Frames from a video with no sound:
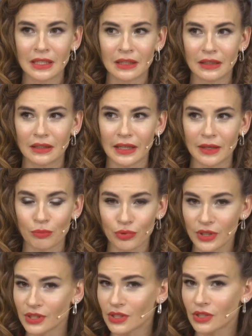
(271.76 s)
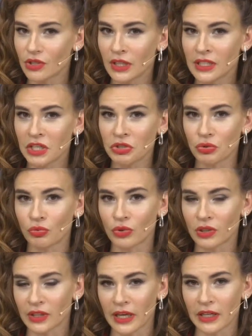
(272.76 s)
like printed on it,
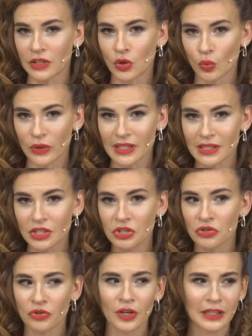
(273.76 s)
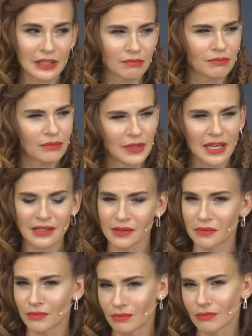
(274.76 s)
or with a sticker on it,
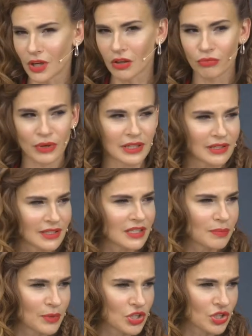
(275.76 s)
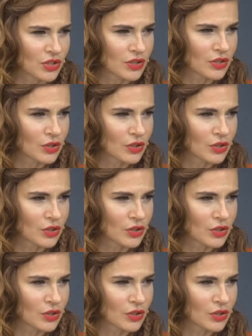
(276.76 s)
that's already suspicious.